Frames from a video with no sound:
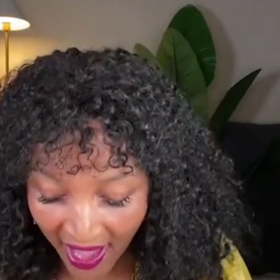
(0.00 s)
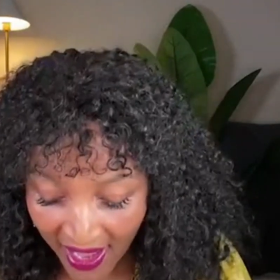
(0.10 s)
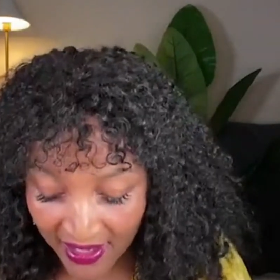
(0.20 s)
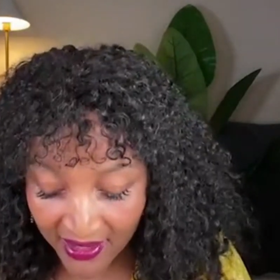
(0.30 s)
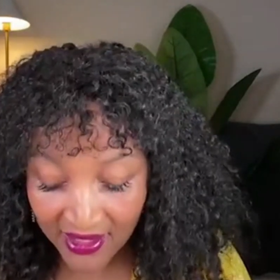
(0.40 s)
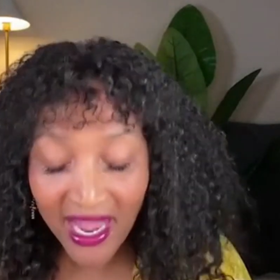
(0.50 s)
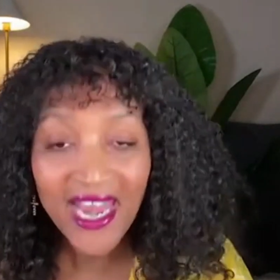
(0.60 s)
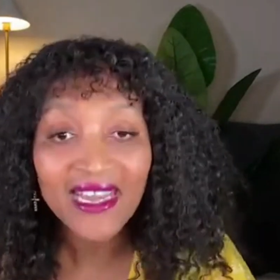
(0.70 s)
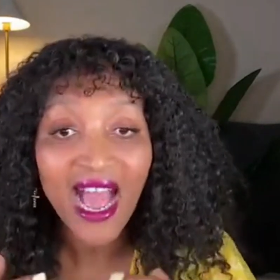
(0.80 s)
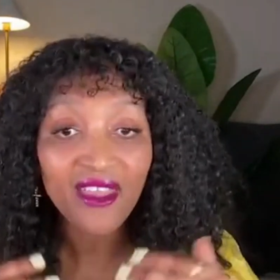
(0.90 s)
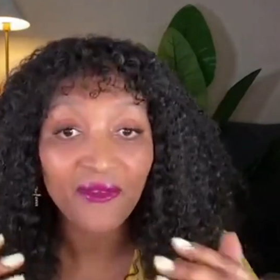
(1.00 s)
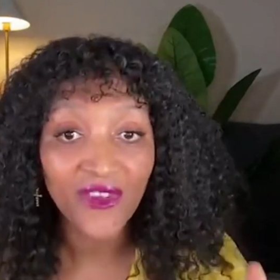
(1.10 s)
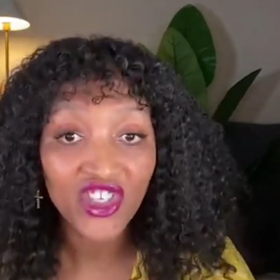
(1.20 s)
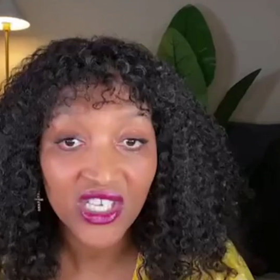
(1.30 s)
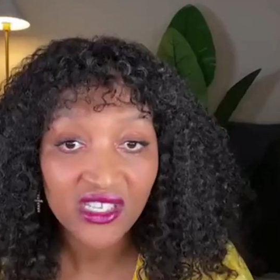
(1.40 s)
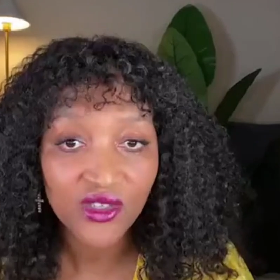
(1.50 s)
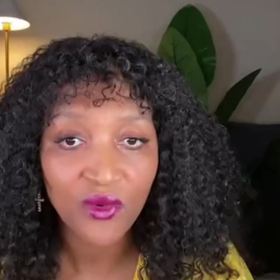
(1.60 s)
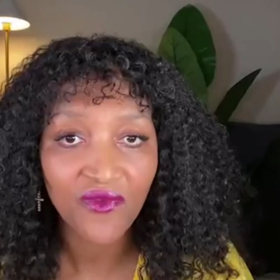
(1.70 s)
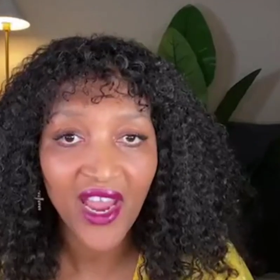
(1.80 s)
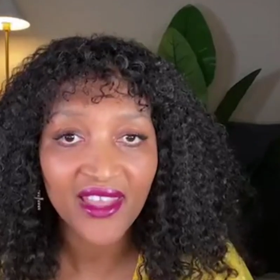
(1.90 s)
And other features,
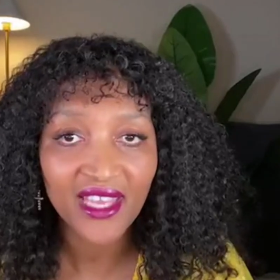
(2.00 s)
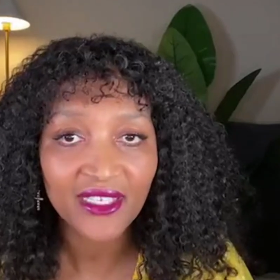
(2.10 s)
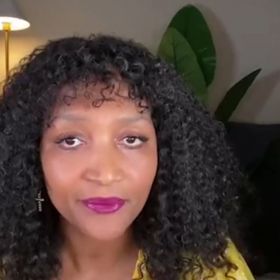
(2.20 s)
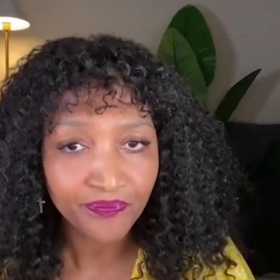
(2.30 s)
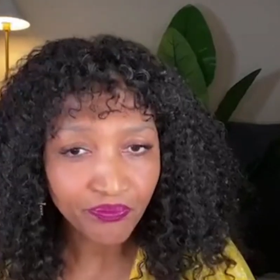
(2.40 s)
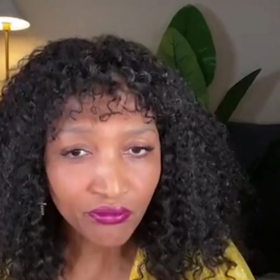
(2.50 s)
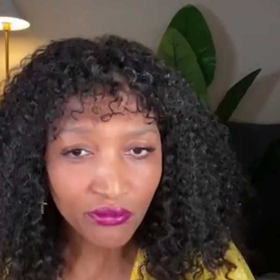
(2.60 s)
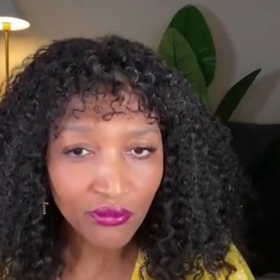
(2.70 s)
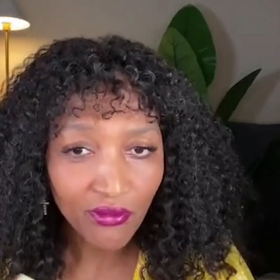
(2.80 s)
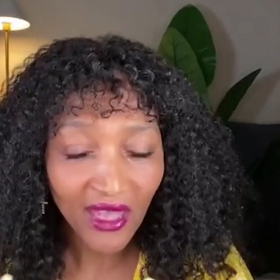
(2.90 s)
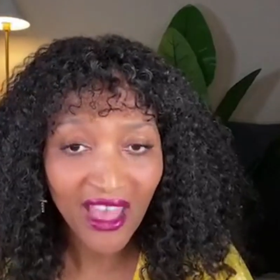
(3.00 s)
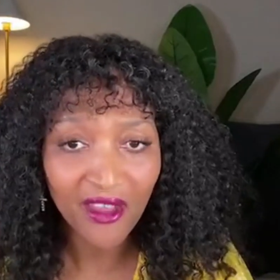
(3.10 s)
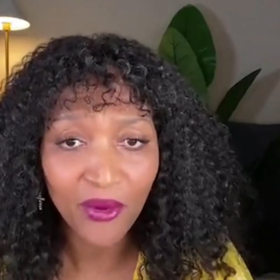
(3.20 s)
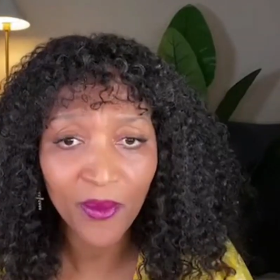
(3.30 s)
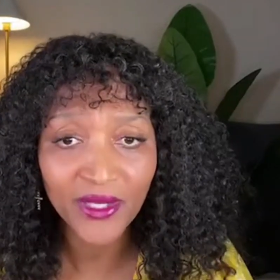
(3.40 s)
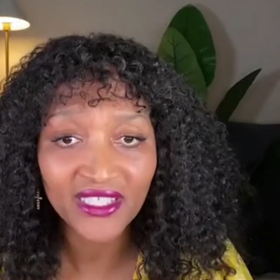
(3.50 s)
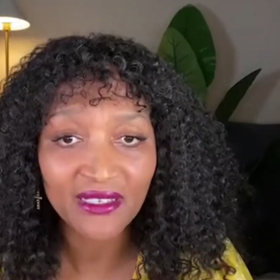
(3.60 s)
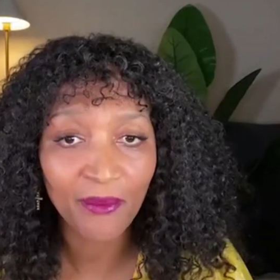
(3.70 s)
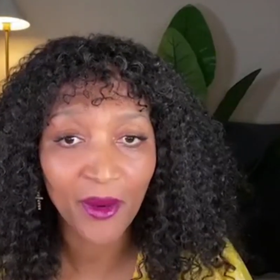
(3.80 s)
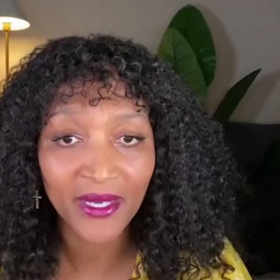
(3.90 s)
you'll find that other
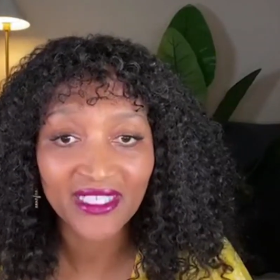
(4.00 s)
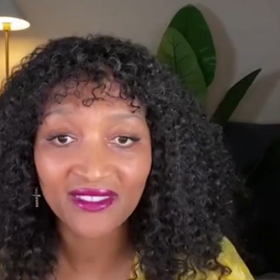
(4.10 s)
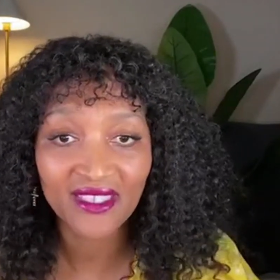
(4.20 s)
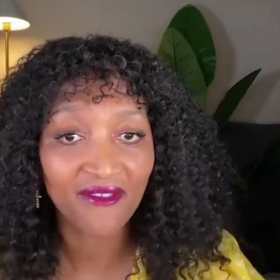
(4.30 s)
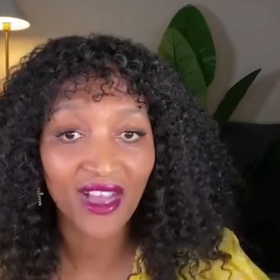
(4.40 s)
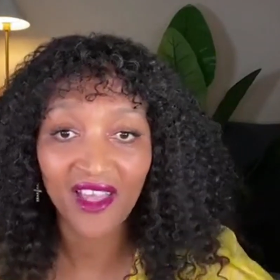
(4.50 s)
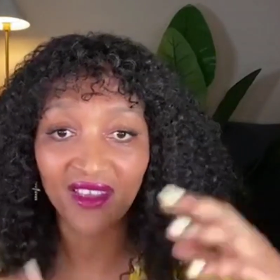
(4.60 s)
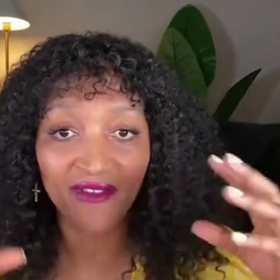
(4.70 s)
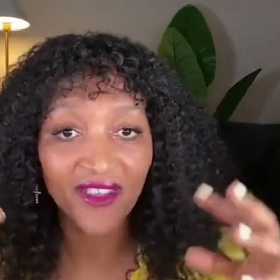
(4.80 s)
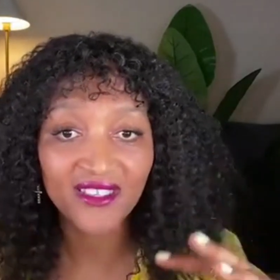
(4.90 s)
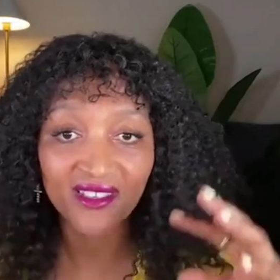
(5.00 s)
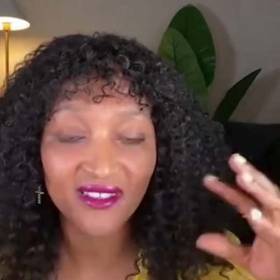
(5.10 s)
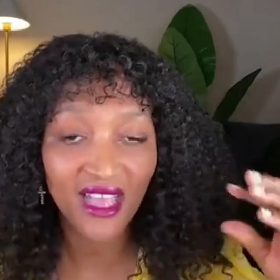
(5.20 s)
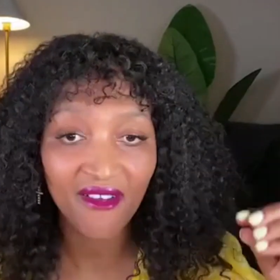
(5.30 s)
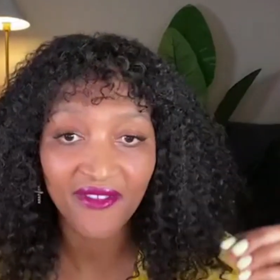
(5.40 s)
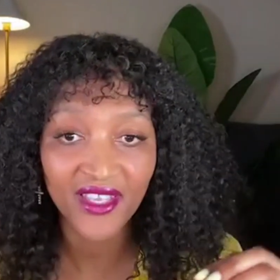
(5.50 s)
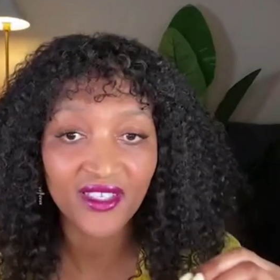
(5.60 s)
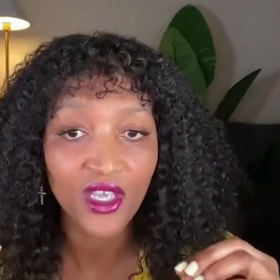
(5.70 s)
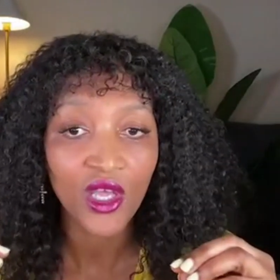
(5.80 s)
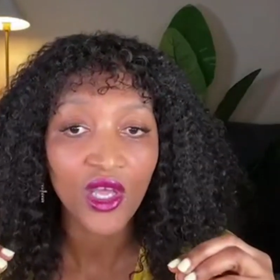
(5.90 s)
properties, they have other fancy stuff
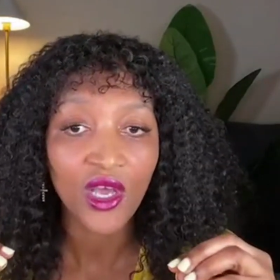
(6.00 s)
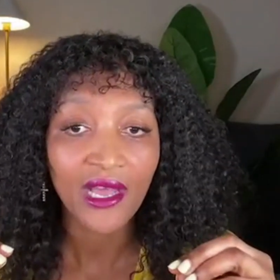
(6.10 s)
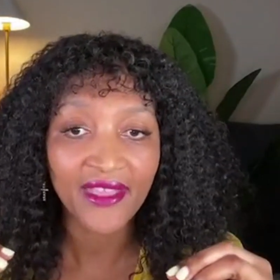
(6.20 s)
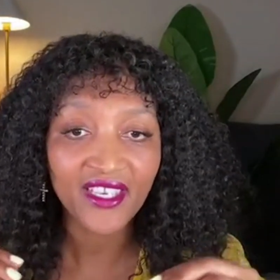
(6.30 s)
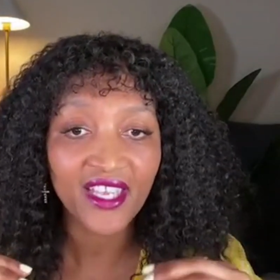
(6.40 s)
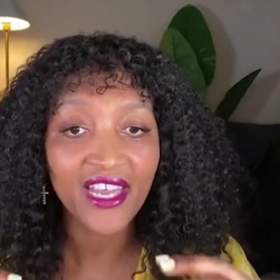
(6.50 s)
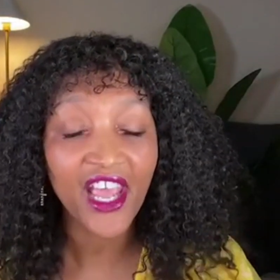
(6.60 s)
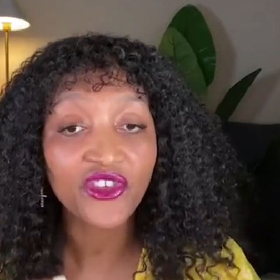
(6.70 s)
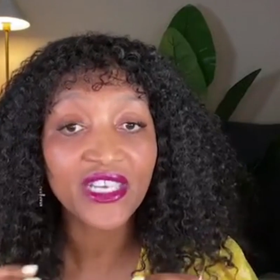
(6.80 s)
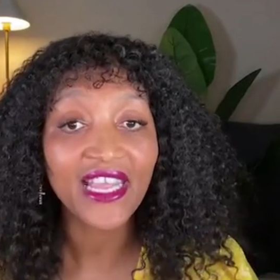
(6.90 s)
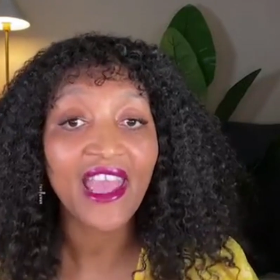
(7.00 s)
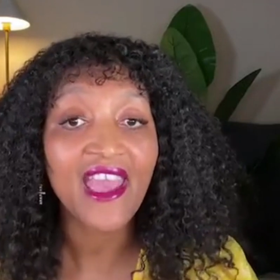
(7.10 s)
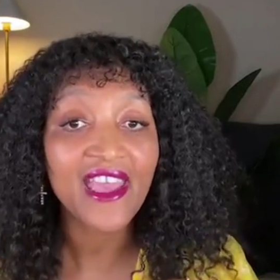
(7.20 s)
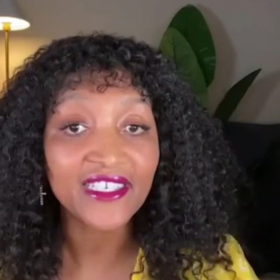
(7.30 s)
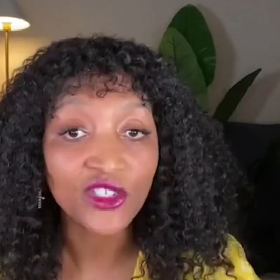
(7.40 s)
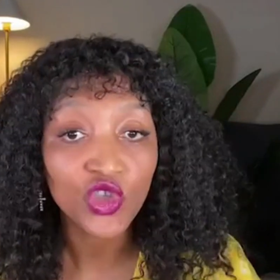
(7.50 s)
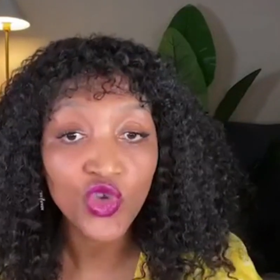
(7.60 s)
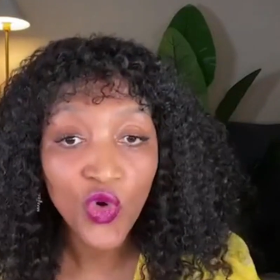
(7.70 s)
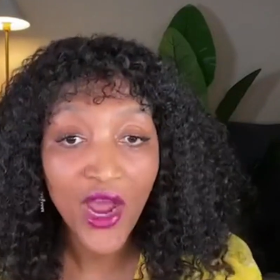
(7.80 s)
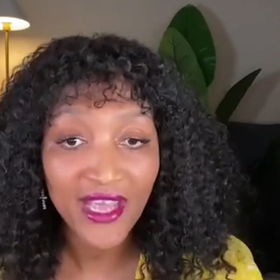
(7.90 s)
that can actually add
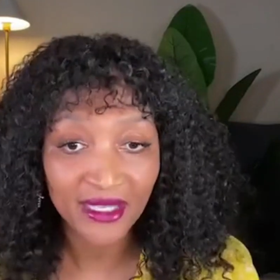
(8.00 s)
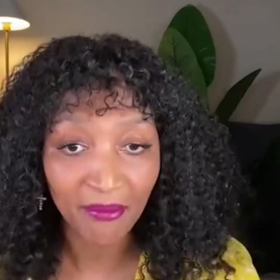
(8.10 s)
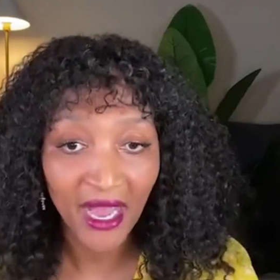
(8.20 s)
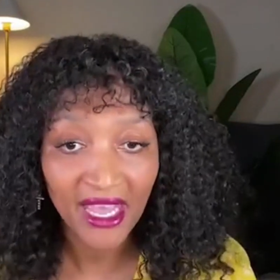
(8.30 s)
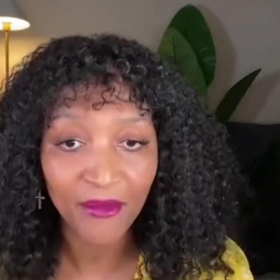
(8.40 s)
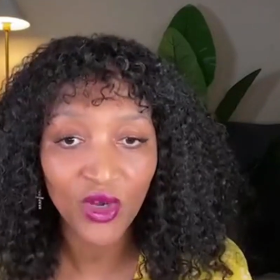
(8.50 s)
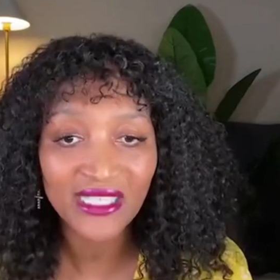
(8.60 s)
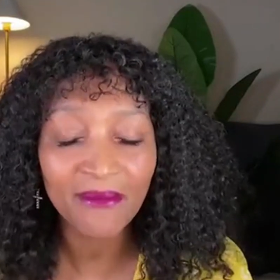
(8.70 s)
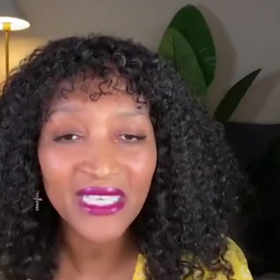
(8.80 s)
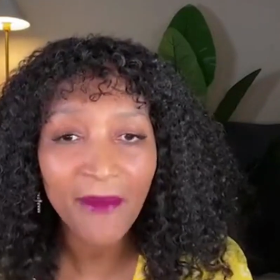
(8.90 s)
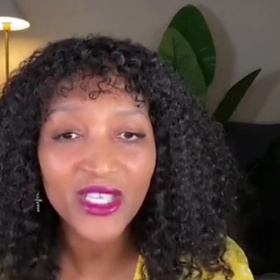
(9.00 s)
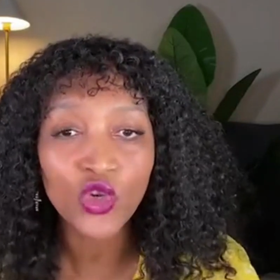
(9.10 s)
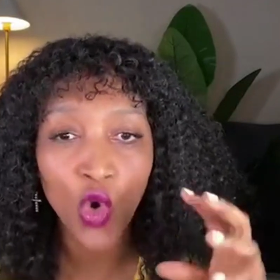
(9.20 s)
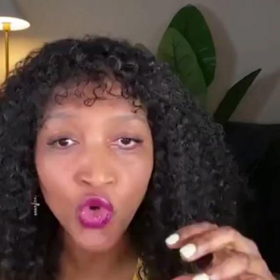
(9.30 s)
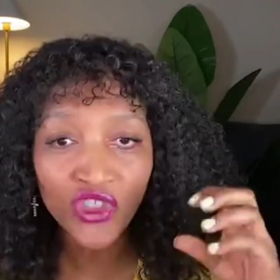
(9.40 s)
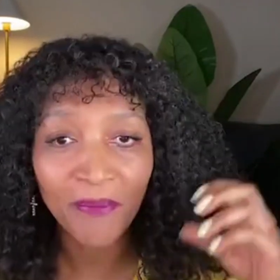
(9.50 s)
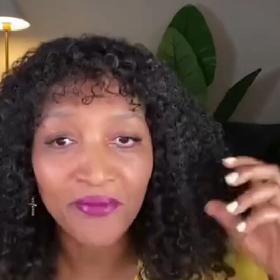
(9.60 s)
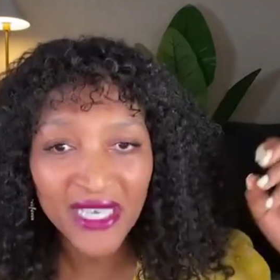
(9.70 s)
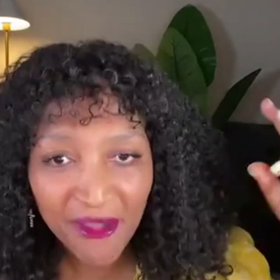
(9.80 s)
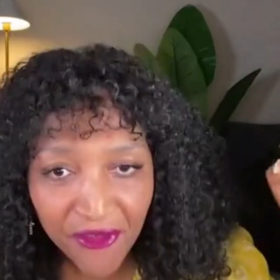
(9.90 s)
you as a buyer, because sometimes it goes to the
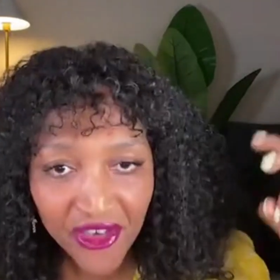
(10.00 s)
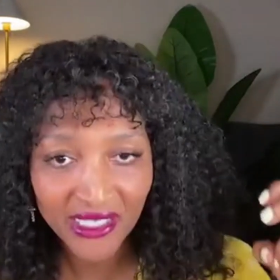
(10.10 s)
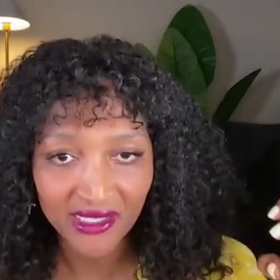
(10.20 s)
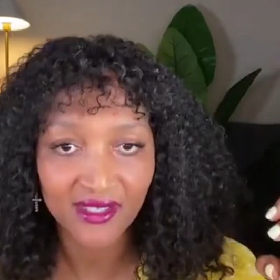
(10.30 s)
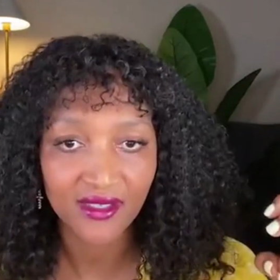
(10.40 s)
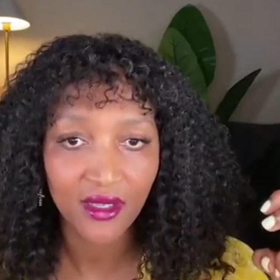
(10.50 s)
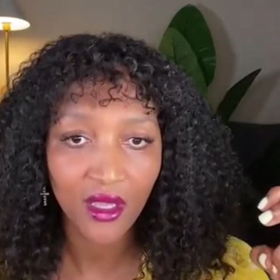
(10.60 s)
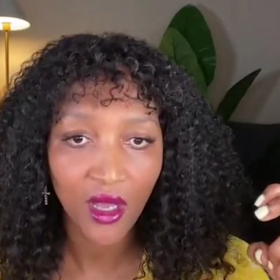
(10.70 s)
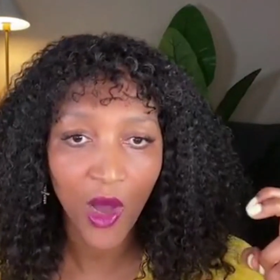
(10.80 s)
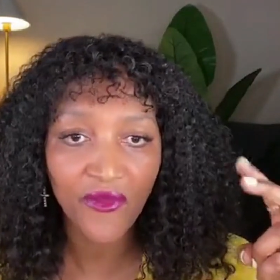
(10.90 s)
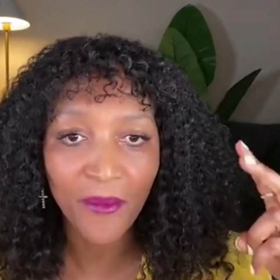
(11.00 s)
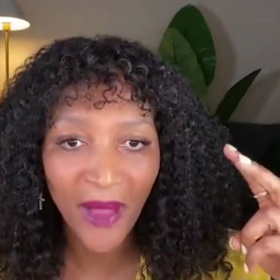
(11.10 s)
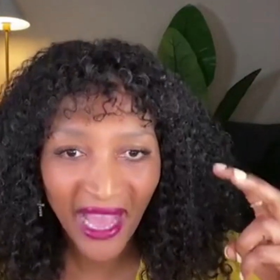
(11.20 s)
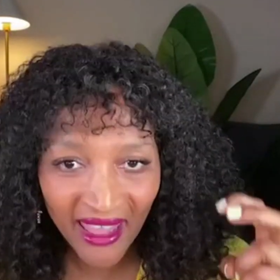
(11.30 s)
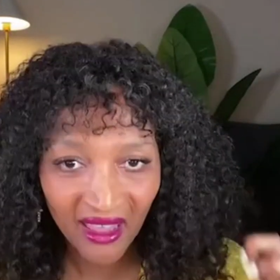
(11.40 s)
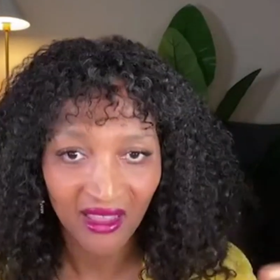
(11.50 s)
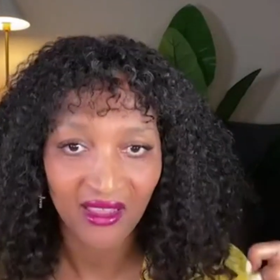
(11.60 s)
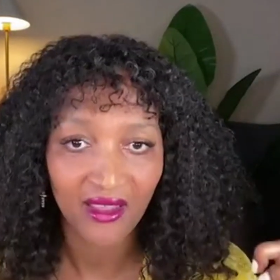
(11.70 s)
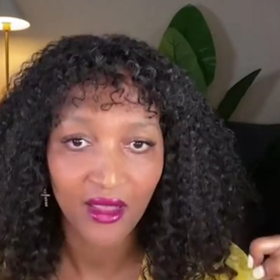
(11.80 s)
preference of the buyer,